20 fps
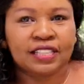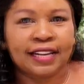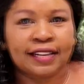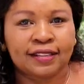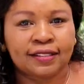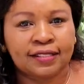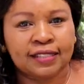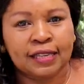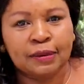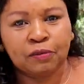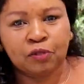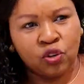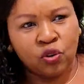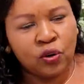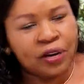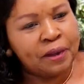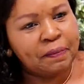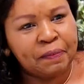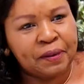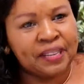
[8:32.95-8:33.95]
that seem
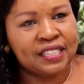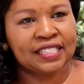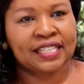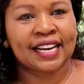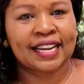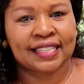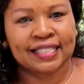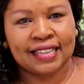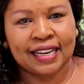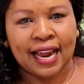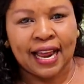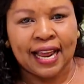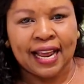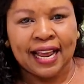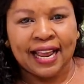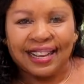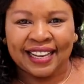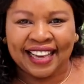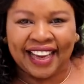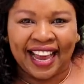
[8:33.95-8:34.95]
to represent
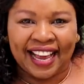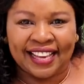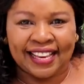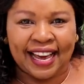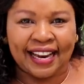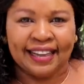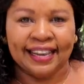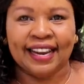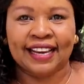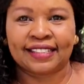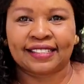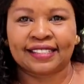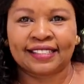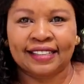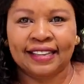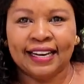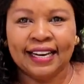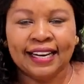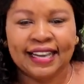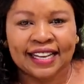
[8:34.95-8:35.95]
Kenyanness
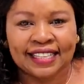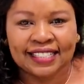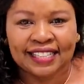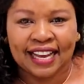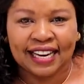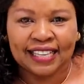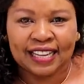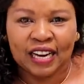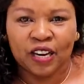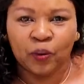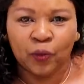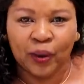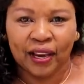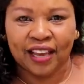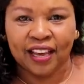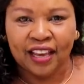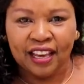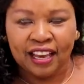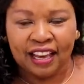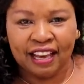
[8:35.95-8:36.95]
in a certain
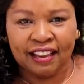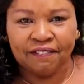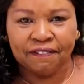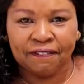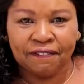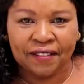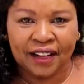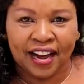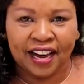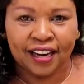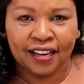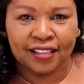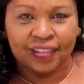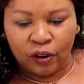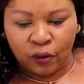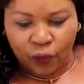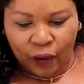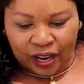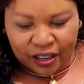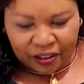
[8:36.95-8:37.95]
way. In fact,
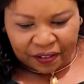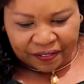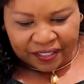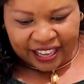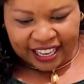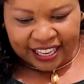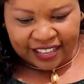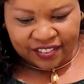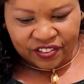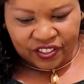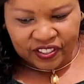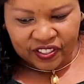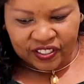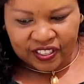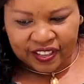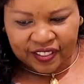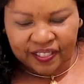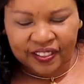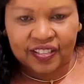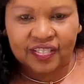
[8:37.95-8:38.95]
one of the
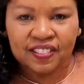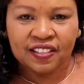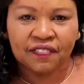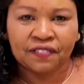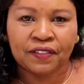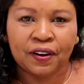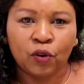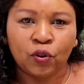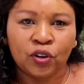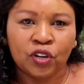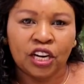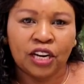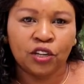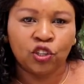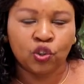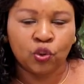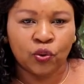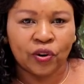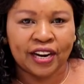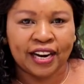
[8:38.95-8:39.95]
interesting things I found
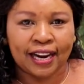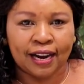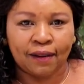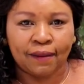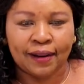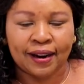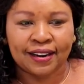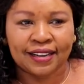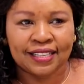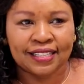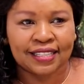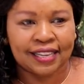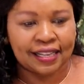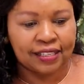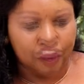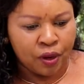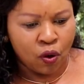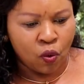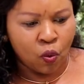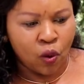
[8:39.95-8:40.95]
during our
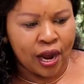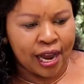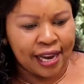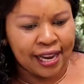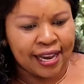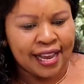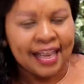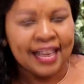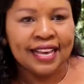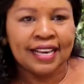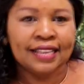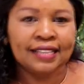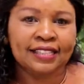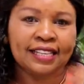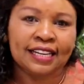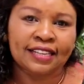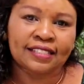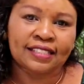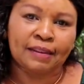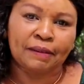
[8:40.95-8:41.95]
research work is
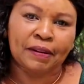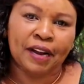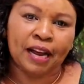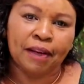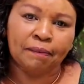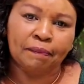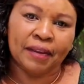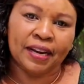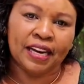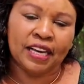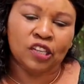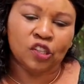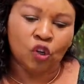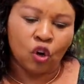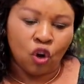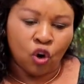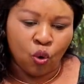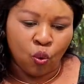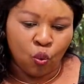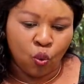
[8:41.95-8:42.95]
that some companies
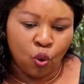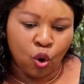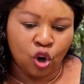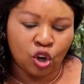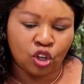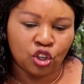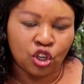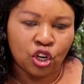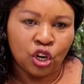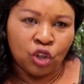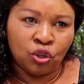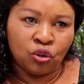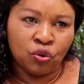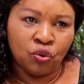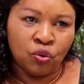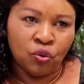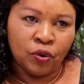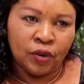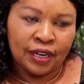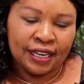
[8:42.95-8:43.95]
want
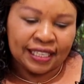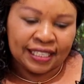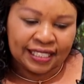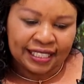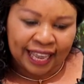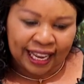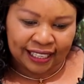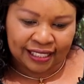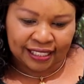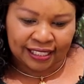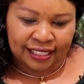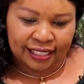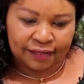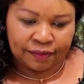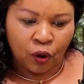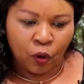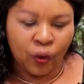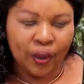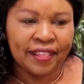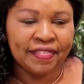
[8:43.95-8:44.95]
to test.
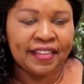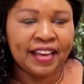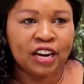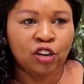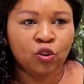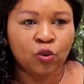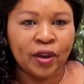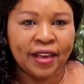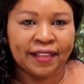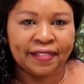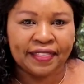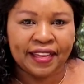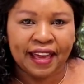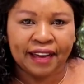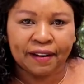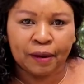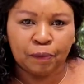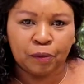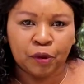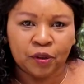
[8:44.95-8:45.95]
When they're doing
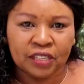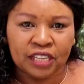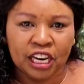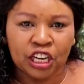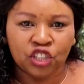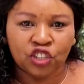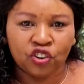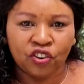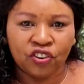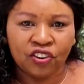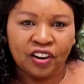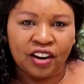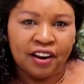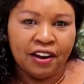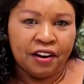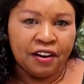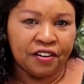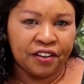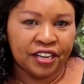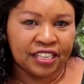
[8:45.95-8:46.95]
their reputation
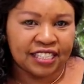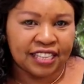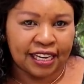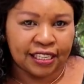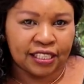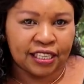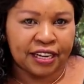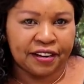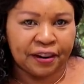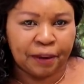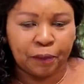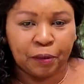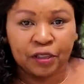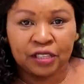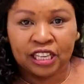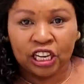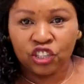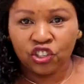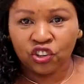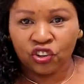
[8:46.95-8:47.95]
research and
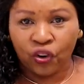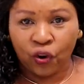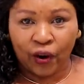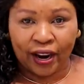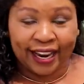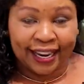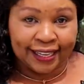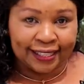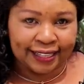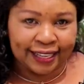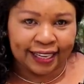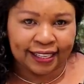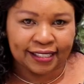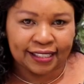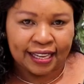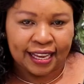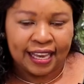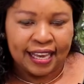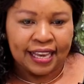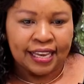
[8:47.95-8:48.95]
reputational
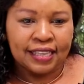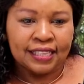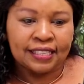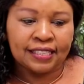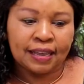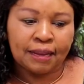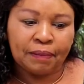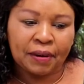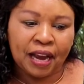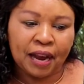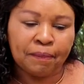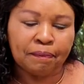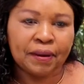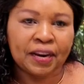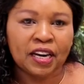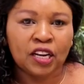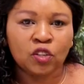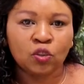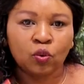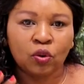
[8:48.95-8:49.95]
index, some
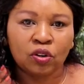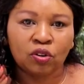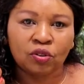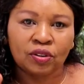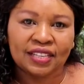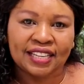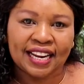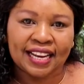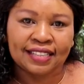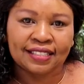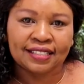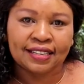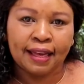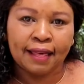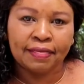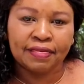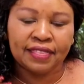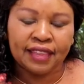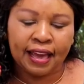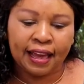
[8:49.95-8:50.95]
companies want to test
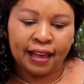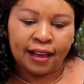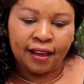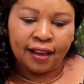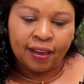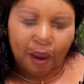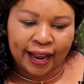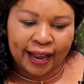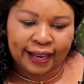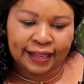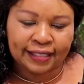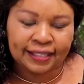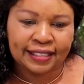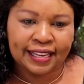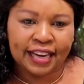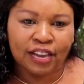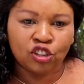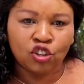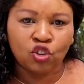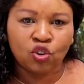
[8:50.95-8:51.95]
the
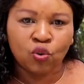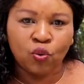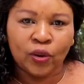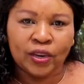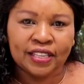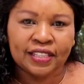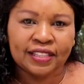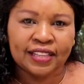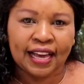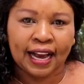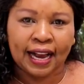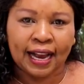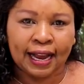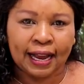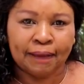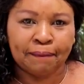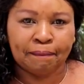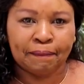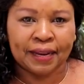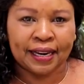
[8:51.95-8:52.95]
extent to which their
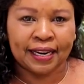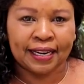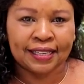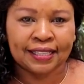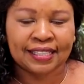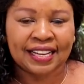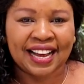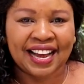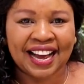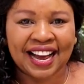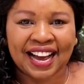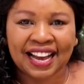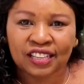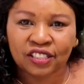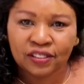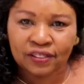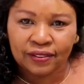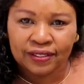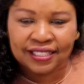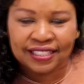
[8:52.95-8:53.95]
companies are
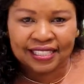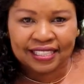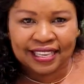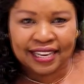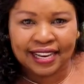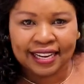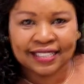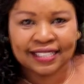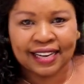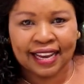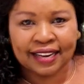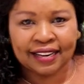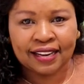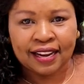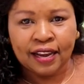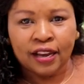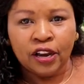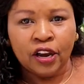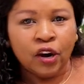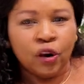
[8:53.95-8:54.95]
associated
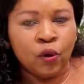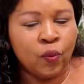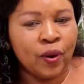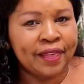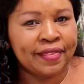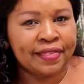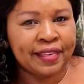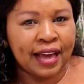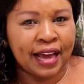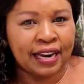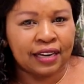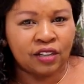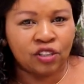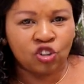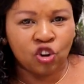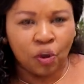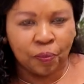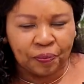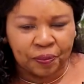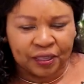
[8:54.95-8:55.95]
with
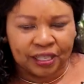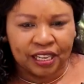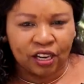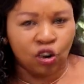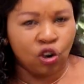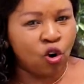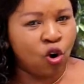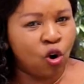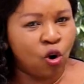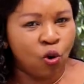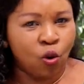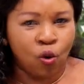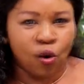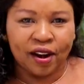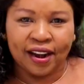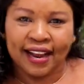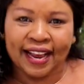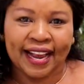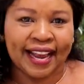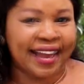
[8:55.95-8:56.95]
adopting or
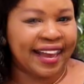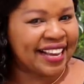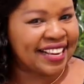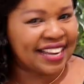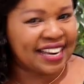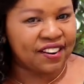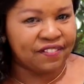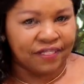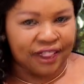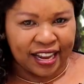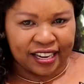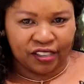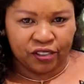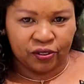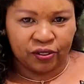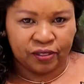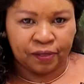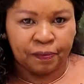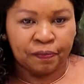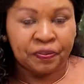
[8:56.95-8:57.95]
owning Kenyan
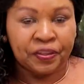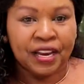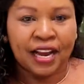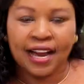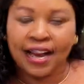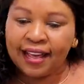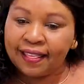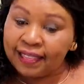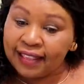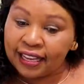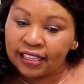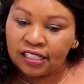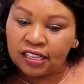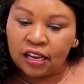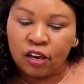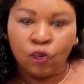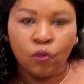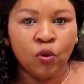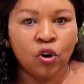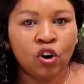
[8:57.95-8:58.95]
values. Others
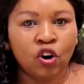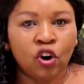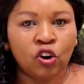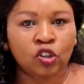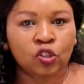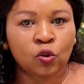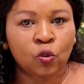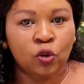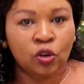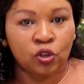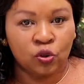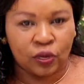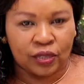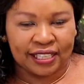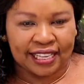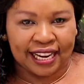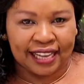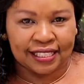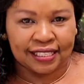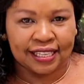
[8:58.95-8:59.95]
will also want to
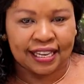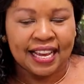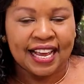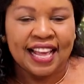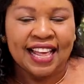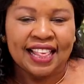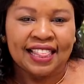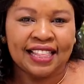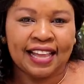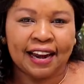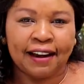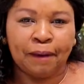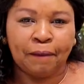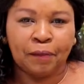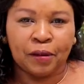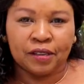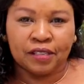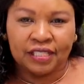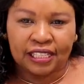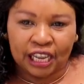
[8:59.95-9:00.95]
test their
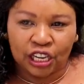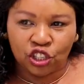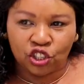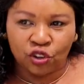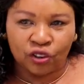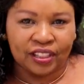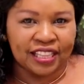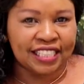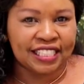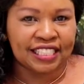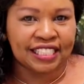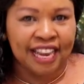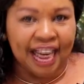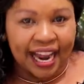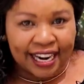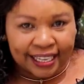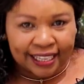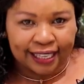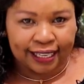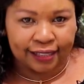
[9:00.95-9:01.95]
reputation, the
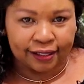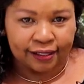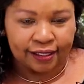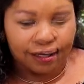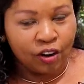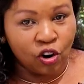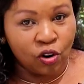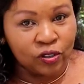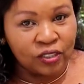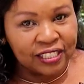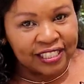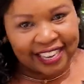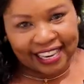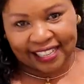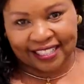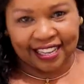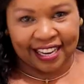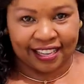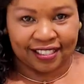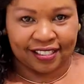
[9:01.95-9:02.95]
standing or
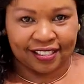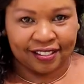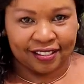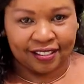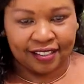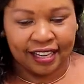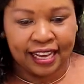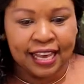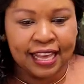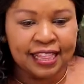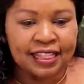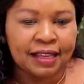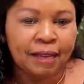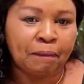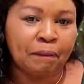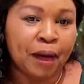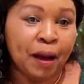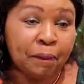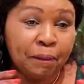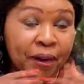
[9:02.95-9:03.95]
status in the
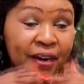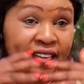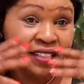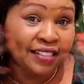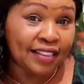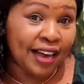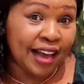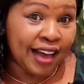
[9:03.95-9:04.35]
public's